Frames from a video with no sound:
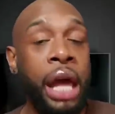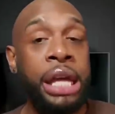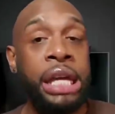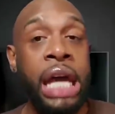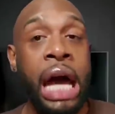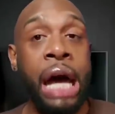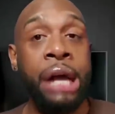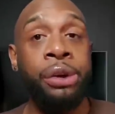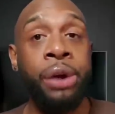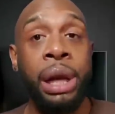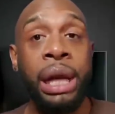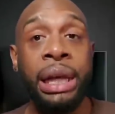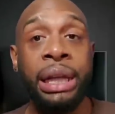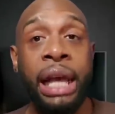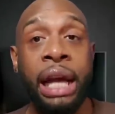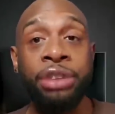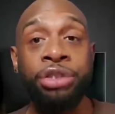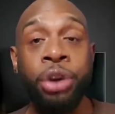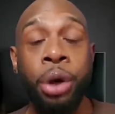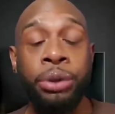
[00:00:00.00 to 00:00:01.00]
Y'all know
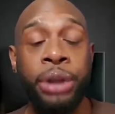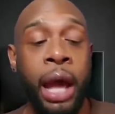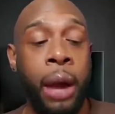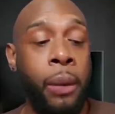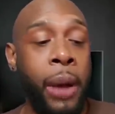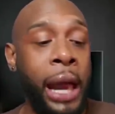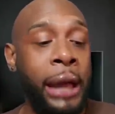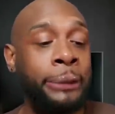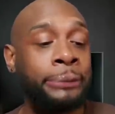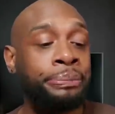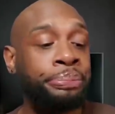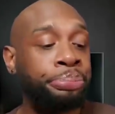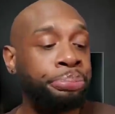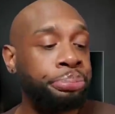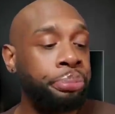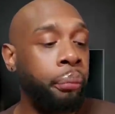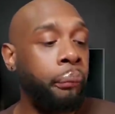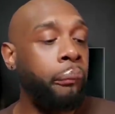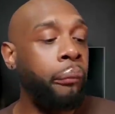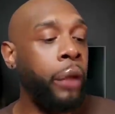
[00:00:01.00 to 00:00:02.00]
that got choked out right.
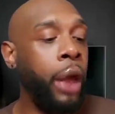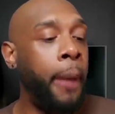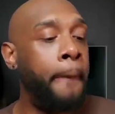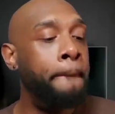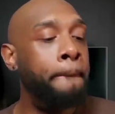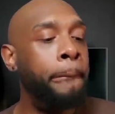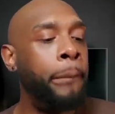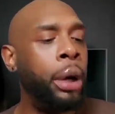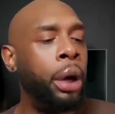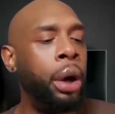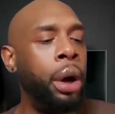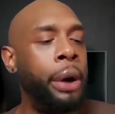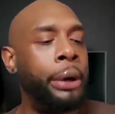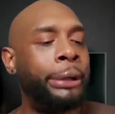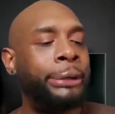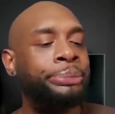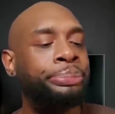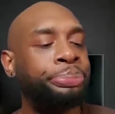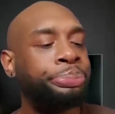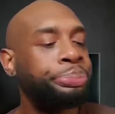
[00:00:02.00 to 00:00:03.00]

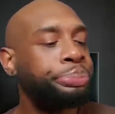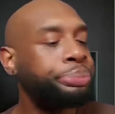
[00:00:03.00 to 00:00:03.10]
Oh.